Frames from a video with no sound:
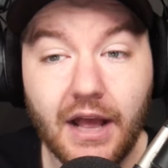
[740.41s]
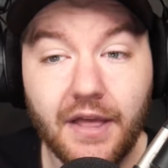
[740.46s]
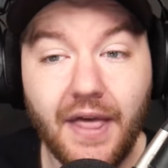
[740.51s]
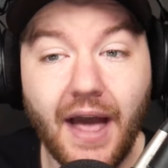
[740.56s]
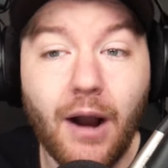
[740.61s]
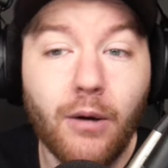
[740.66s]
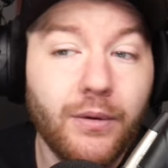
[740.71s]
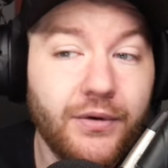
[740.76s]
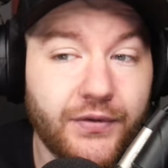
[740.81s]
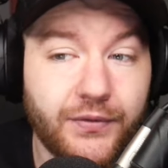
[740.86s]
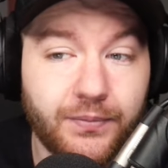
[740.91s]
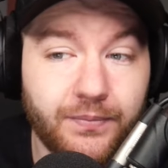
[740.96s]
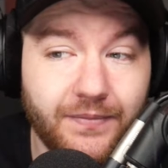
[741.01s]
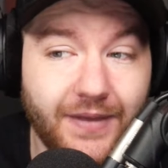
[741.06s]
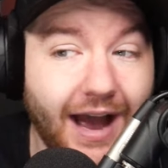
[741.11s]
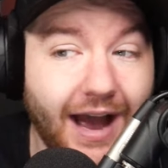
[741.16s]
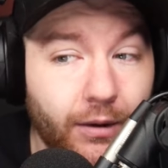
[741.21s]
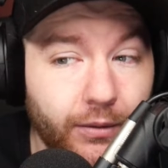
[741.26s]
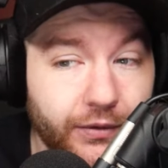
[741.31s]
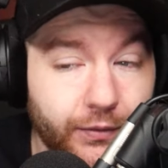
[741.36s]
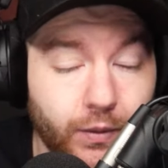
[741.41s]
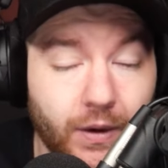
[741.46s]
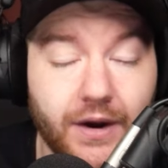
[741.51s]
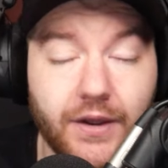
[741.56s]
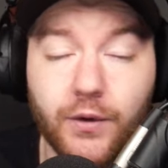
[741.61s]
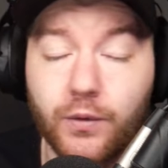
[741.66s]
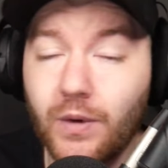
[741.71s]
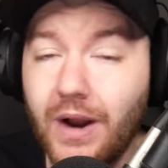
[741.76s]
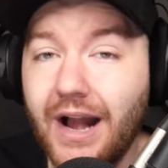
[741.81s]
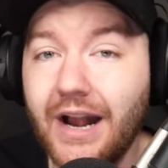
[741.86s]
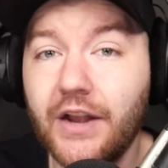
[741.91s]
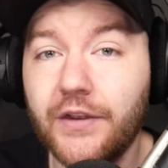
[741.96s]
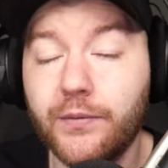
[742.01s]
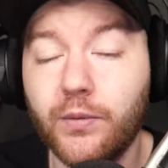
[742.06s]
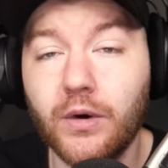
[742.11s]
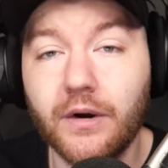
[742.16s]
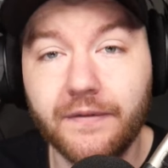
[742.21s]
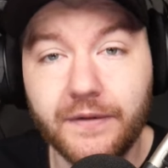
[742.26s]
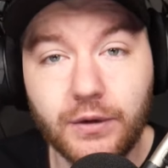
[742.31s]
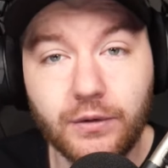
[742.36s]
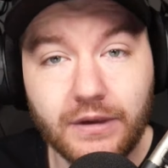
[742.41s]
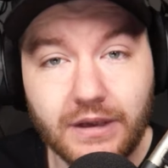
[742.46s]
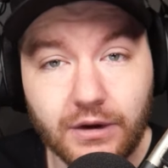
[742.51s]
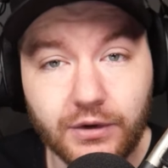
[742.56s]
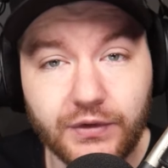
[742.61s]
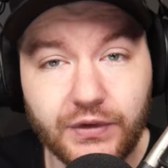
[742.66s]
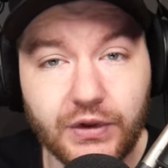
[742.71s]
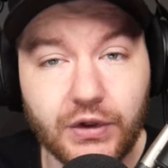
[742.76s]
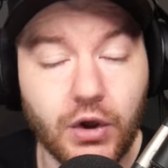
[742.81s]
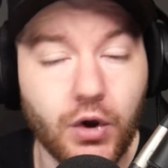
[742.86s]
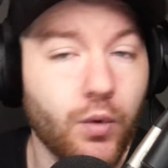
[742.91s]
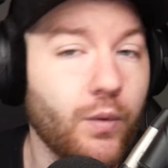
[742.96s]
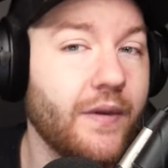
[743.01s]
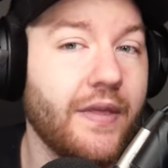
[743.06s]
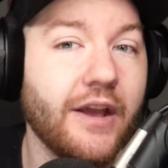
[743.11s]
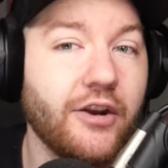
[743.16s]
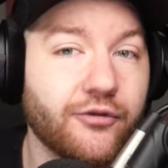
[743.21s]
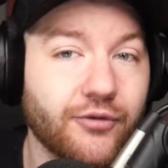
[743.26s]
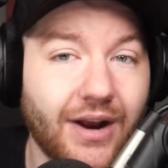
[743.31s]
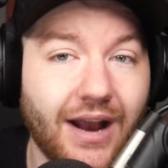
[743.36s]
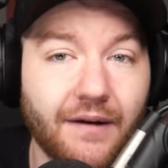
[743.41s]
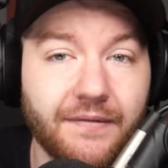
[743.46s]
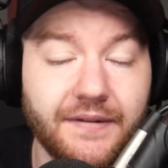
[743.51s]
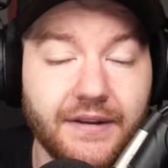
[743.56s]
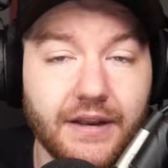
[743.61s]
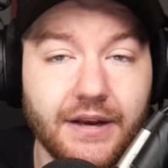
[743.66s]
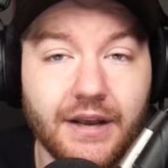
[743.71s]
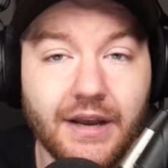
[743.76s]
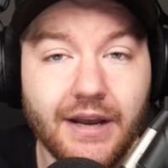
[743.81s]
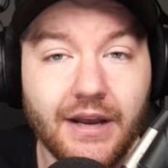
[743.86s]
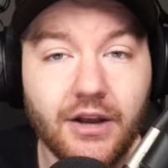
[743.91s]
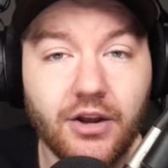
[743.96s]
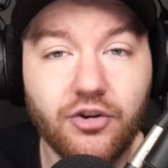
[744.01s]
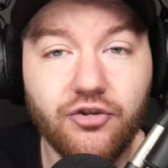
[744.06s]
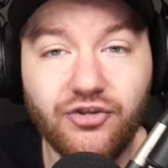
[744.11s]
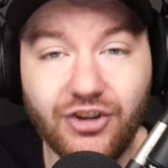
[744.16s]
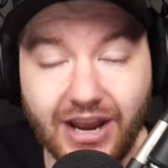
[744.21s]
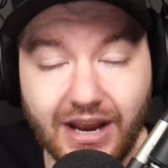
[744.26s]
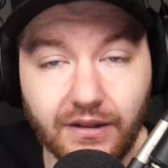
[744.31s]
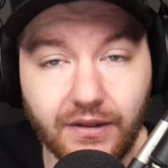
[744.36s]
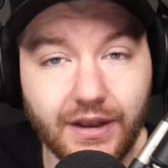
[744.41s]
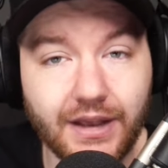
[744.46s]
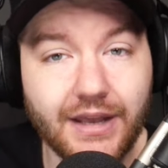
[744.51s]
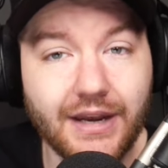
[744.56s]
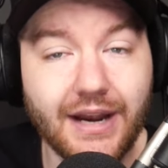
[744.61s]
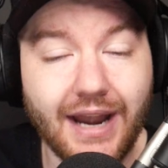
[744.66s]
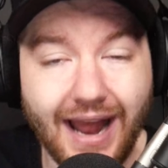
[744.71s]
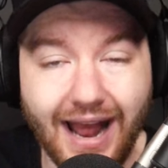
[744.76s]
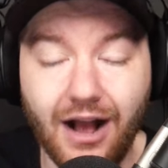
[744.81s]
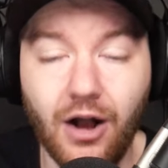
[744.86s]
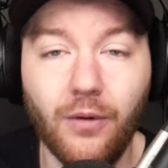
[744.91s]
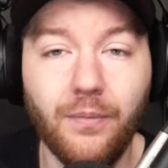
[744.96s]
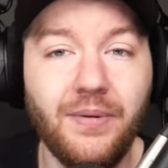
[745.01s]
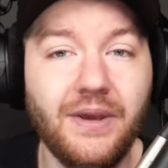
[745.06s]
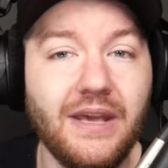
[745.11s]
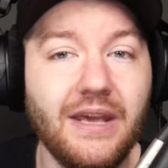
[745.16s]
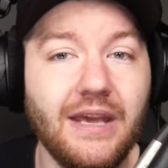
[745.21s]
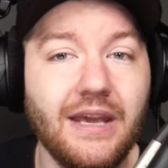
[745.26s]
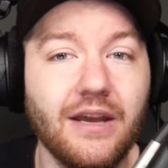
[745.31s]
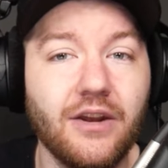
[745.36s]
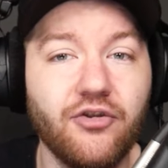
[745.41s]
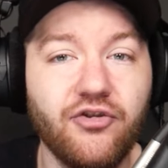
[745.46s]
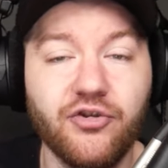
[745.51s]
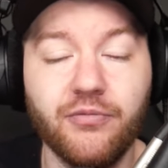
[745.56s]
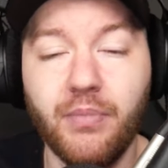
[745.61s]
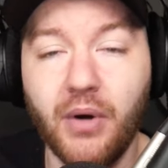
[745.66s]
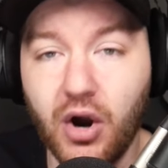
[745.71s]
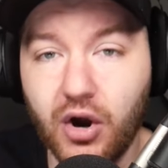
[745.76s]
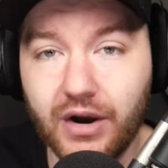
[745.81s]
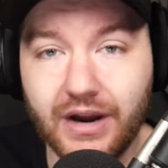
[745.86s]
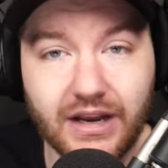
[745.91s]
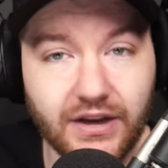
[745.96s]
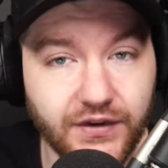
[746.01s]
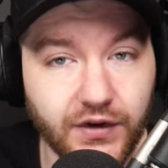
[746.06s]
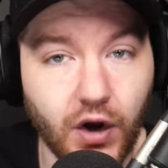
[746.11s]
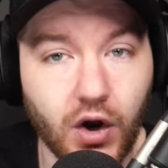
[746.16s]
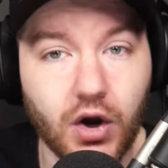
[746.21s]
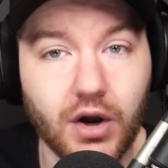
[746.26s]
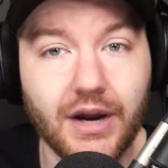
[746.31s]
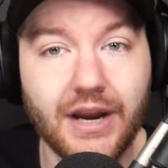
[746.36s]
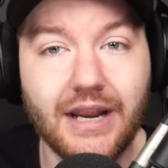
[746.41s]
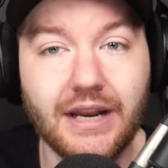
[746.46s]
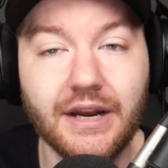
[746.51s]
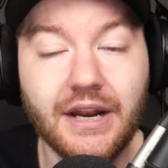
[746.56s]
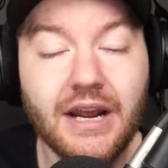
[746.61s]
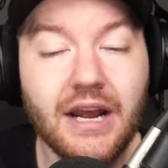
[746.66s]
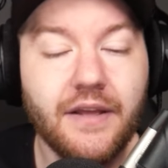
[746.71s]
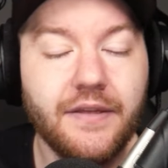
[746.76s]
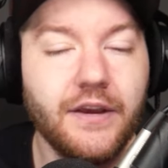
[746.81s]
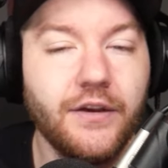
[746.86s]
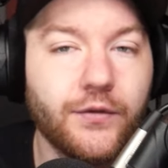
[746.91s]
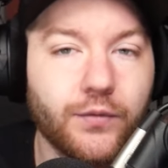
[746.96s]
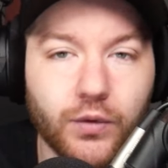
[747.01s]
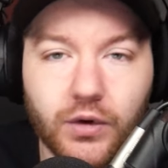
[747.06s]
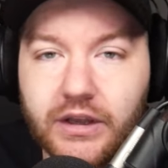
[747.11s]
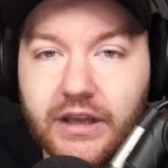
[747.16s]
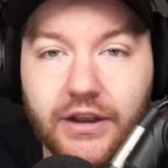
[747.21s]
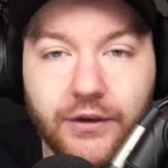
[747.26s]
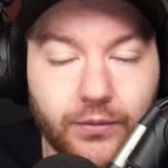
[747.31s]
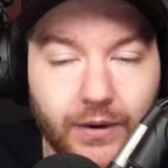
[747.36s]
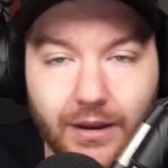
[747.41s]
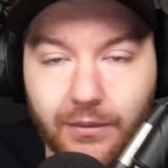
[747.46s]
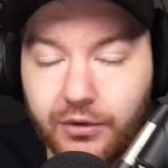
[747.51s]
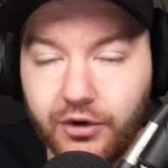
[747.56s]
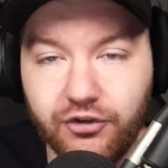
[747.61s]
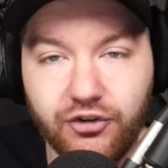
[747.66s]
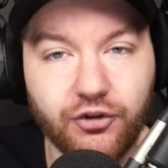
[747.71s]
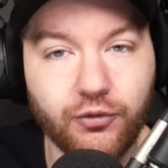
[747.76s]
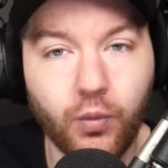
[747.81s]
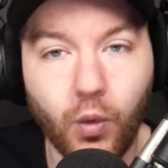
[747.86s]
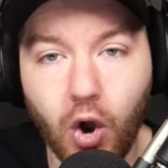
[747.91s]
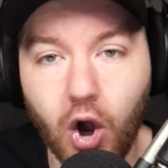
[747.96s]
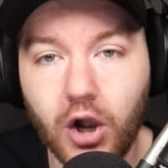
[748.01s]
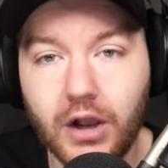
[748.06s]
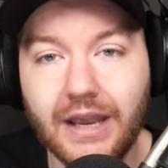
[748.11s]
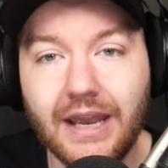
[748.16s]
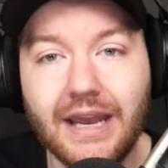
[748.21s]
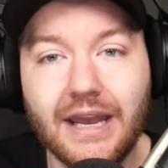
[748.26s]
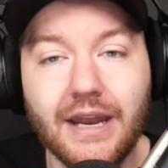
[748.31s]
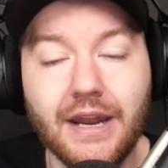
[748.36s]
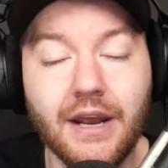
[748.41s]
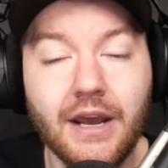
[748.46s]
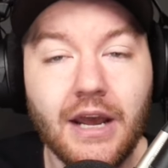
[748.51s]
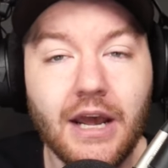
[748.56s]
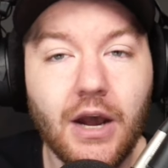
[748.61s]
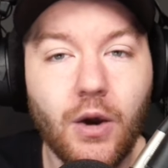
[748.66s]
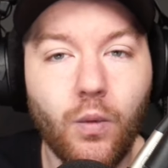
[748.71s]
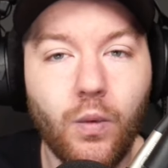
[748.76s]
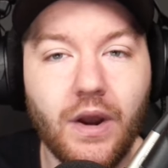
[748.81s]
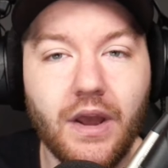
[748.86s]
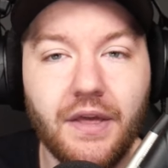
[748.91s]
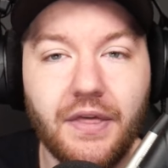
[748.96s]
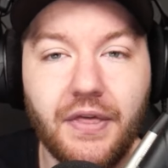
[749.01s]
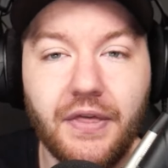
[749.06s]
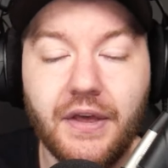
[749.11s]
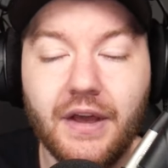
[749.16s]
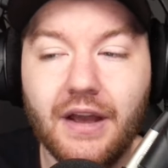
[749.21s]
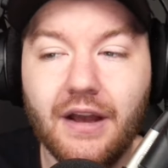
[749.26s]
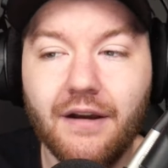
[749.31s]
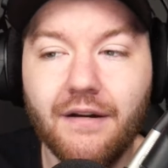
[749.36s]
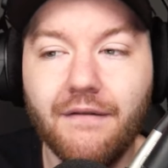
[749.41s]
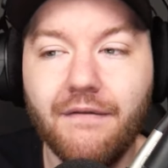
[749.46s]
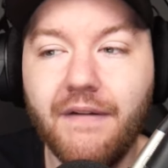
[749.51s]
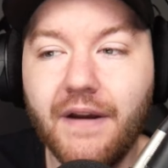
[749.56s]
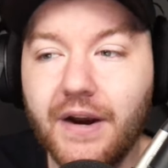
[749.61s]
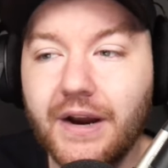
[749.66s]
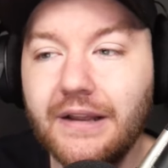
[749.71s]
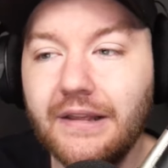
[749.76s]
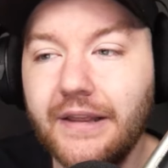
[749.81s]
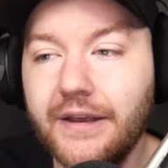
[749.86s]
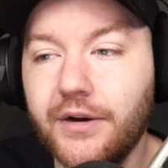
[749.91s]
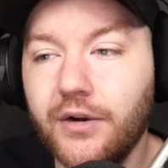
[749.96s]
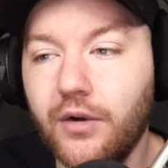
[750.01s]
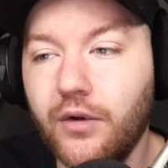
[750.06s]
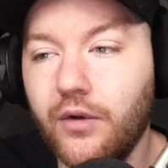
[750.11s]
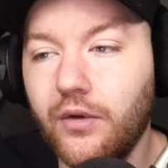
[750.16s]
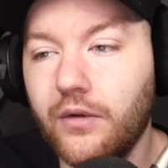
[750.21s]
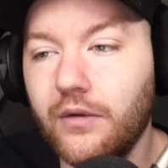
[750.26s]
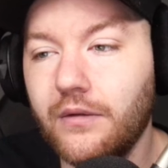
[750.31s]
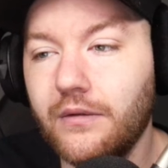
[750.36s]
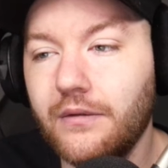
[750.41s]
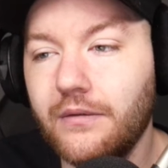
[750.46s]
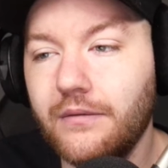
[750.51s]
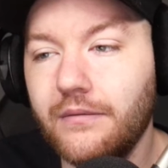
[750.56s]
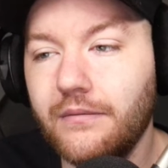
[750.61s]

That was where the Rockets were a few years ago when they drafted Jalen and Alpi and Jabari and Tari, and these rookies were able to just walk in with very little